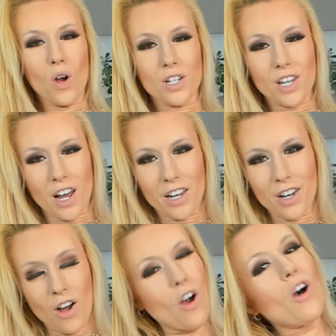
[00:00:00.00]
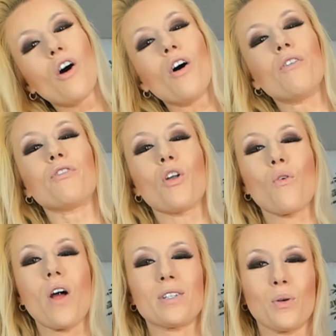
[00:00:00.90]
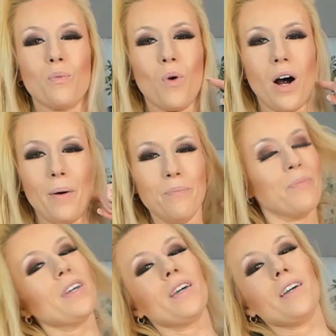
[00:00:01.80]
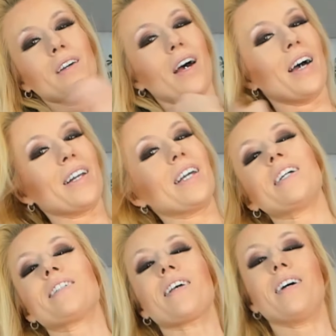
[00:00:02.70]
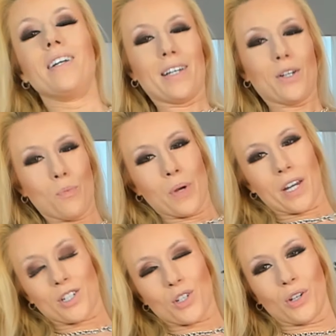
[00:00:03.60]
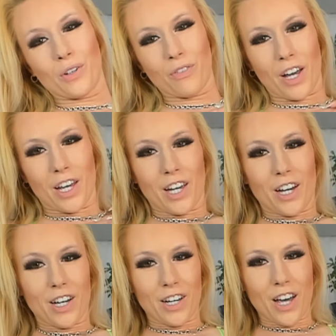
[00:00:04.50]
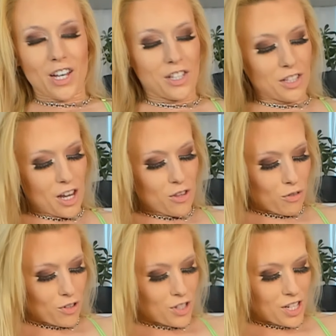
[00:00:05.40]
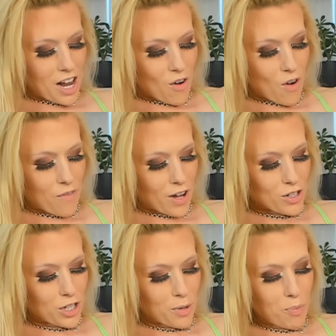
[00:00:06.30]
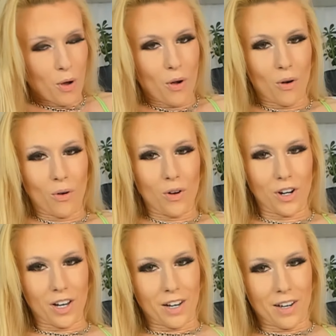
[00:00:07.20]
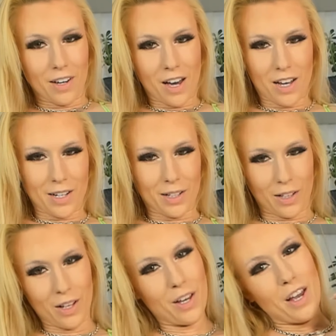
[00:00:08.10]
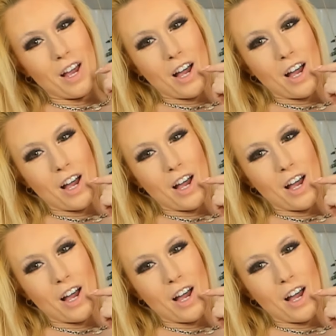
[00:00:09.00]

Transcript: quite a fluorescent one, and it is a little bit of a see-through set. I've actually put on a little